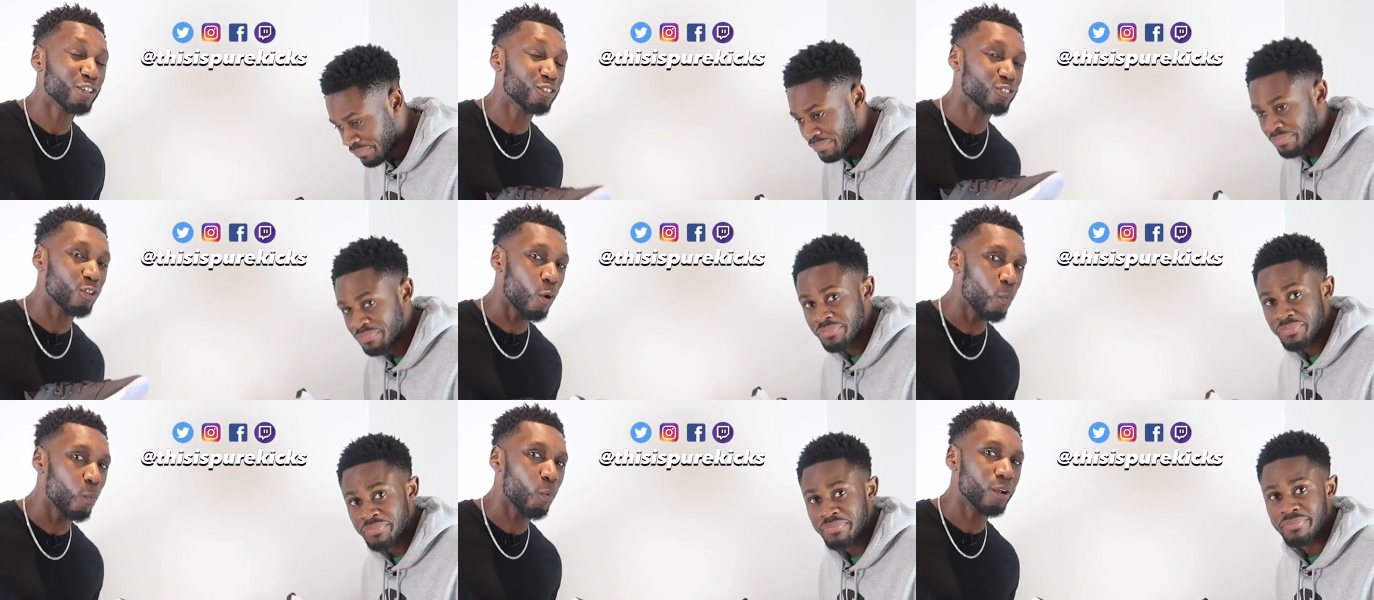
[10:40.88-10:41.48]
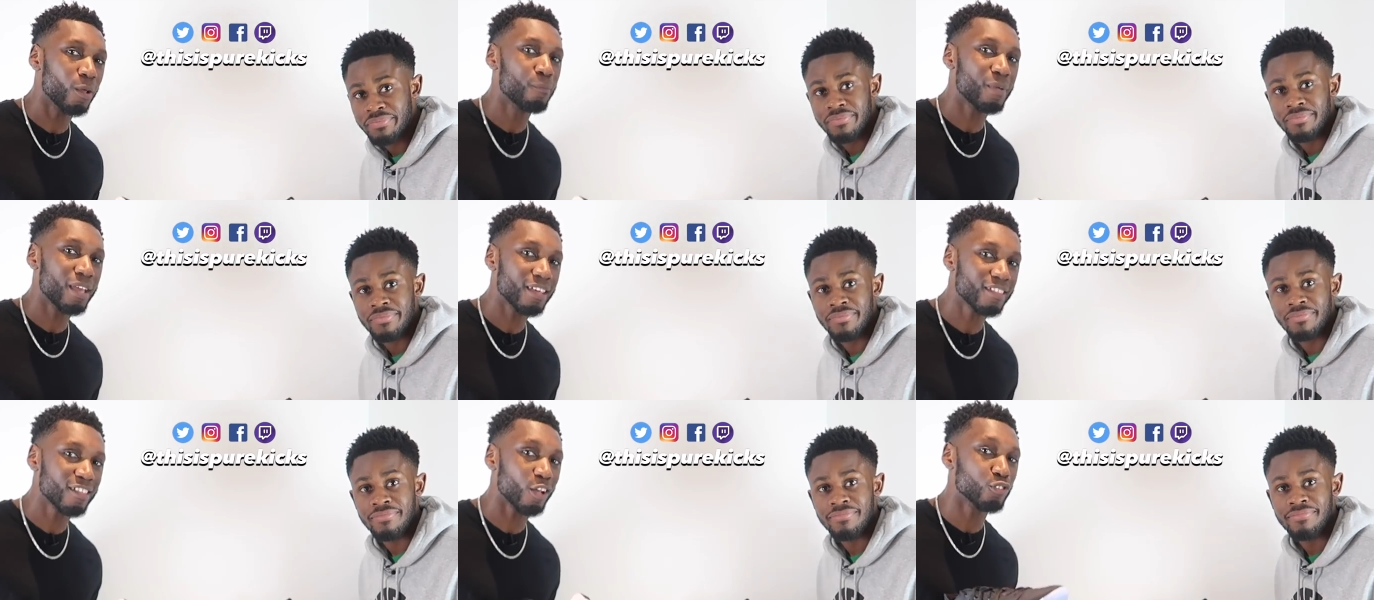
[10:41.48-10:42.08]
Speaker 1: so you don't want to
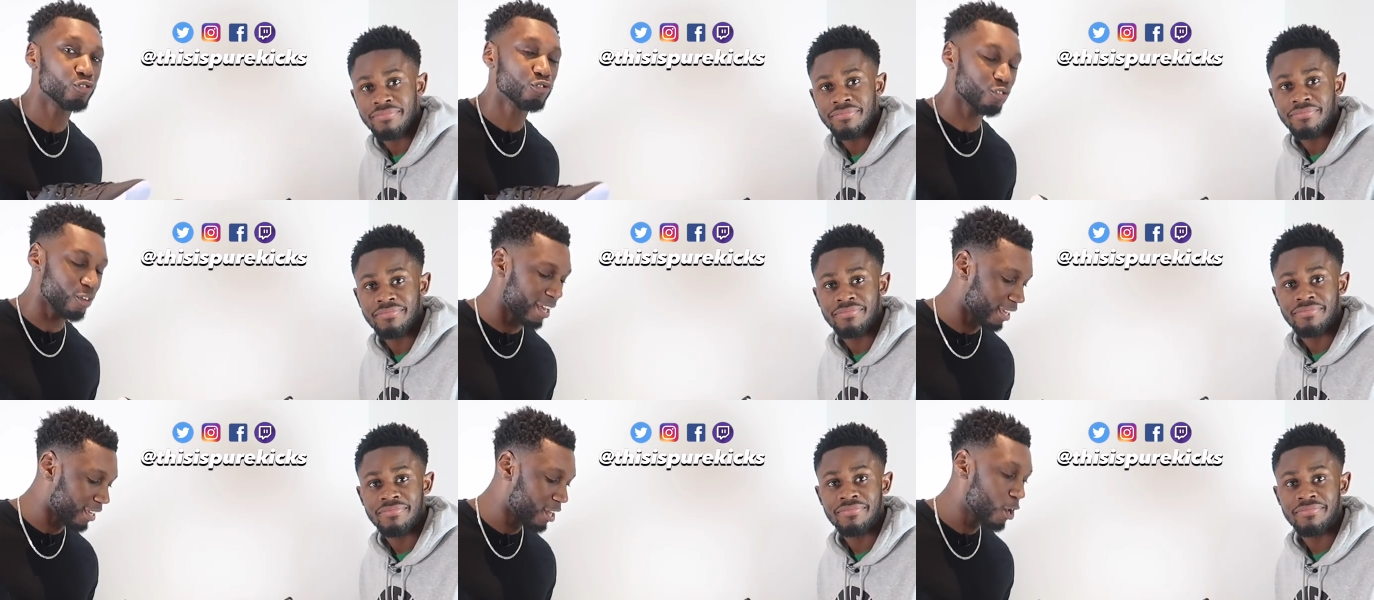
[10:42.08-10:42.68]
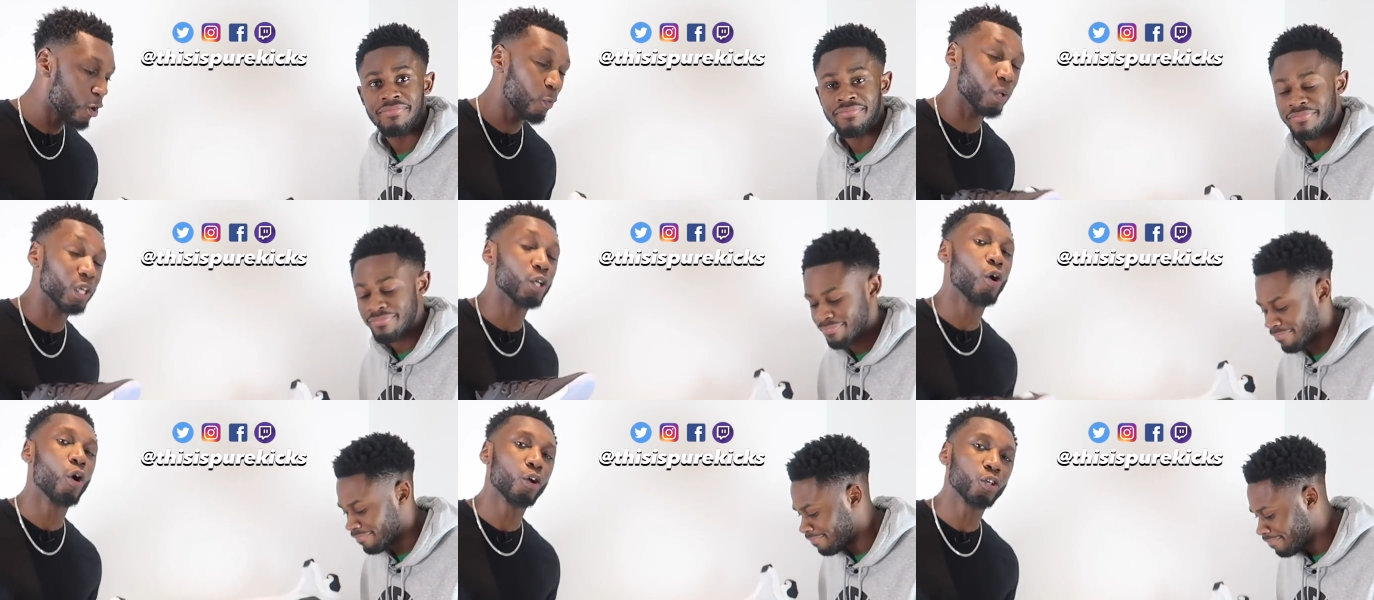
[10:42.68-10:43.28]
miss a trick.
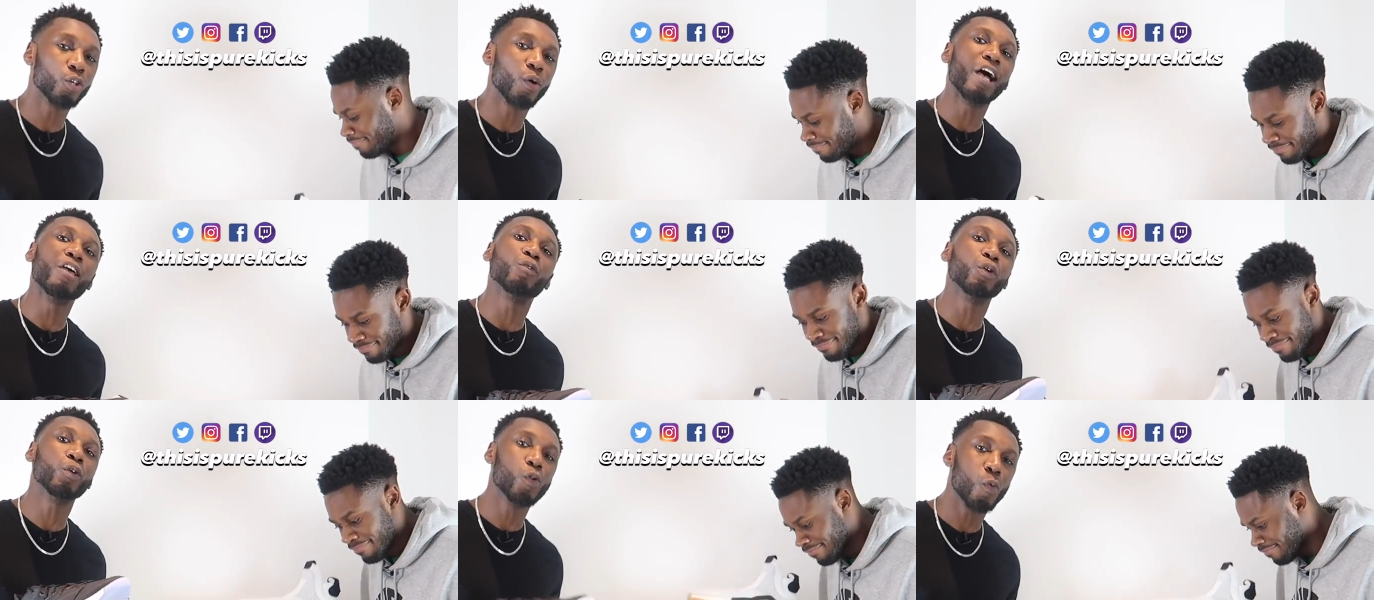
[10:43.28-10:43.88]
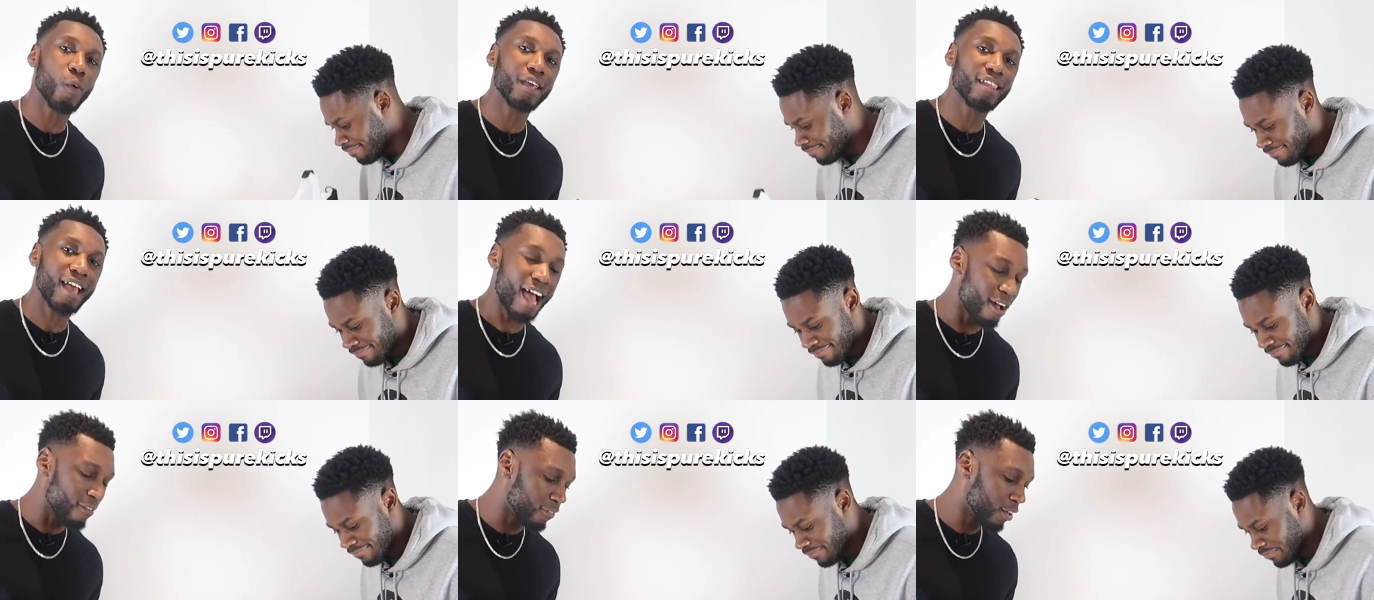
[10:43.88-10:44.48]
We got you as we always
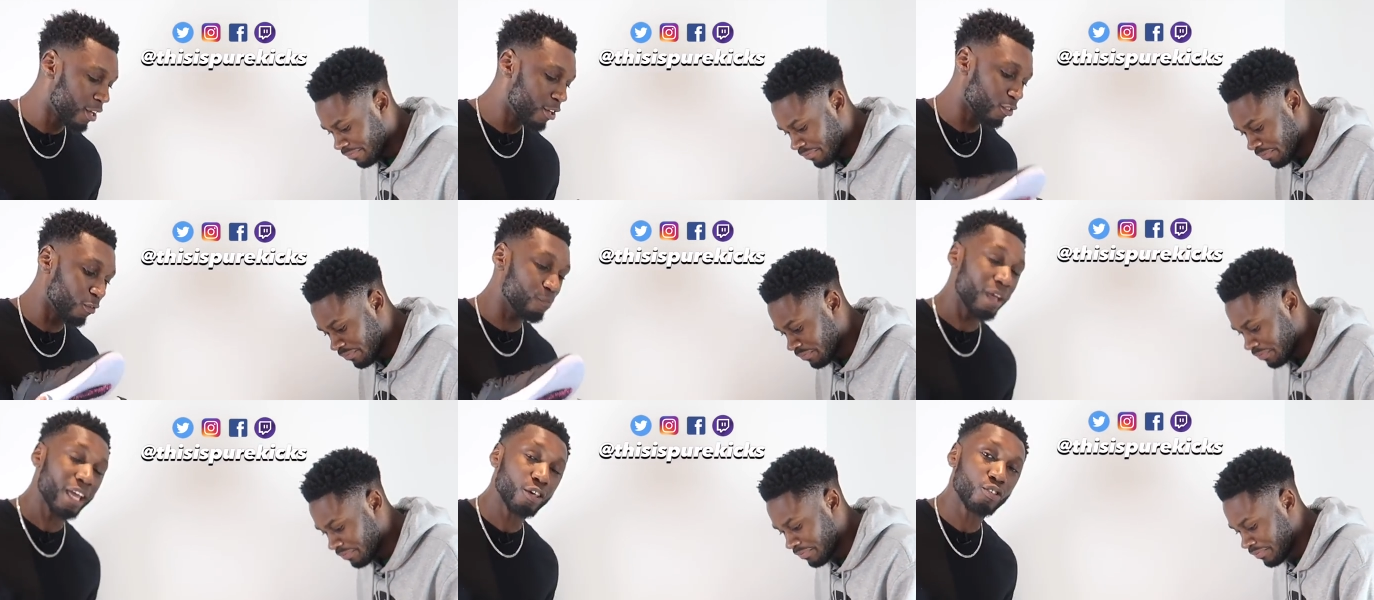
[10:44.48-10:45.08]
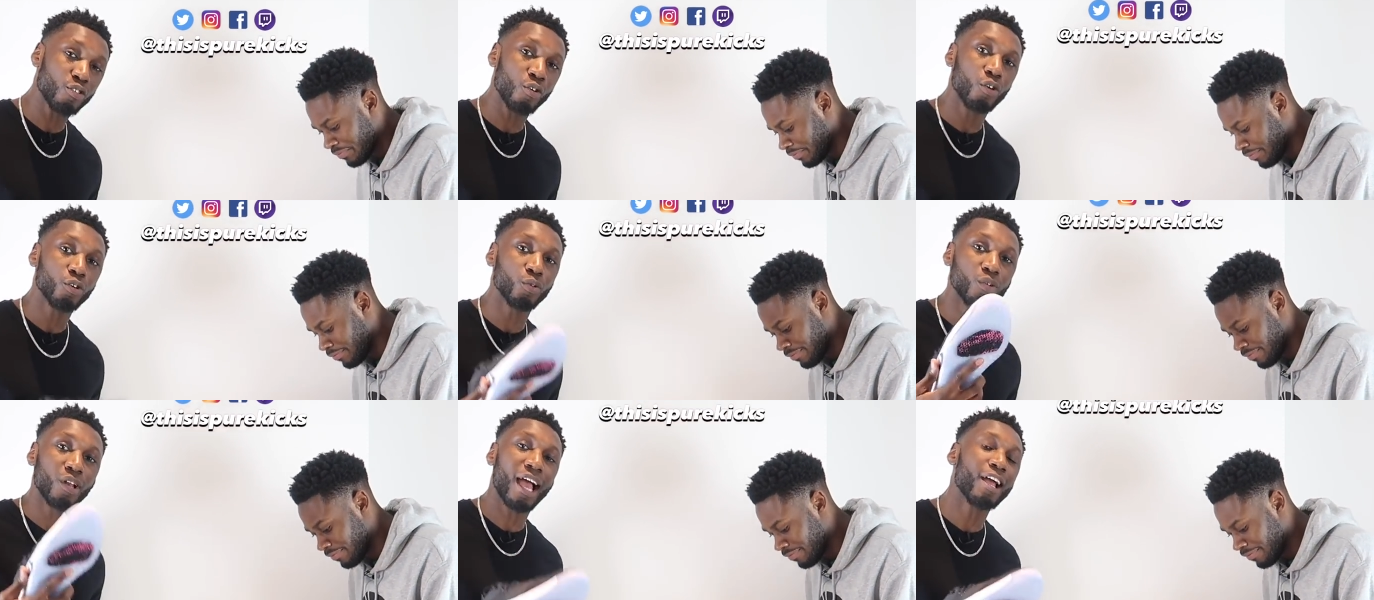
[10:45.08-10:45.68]
have, so make sure
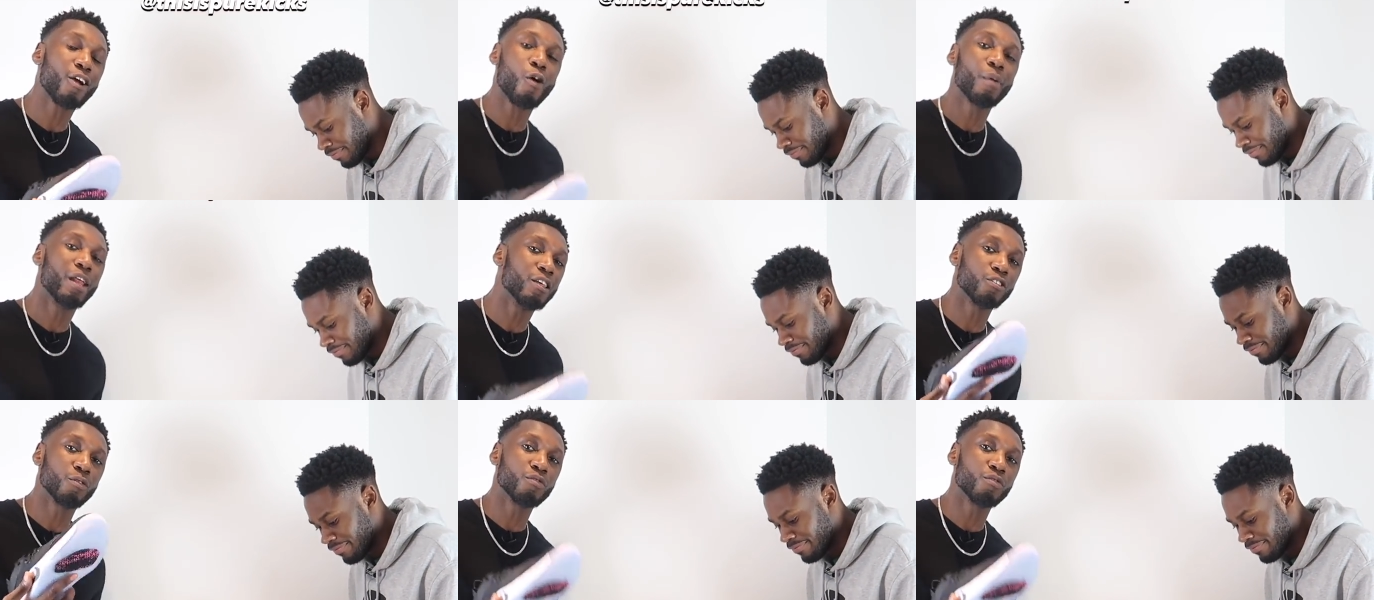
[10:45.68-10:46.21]
you like, comment, and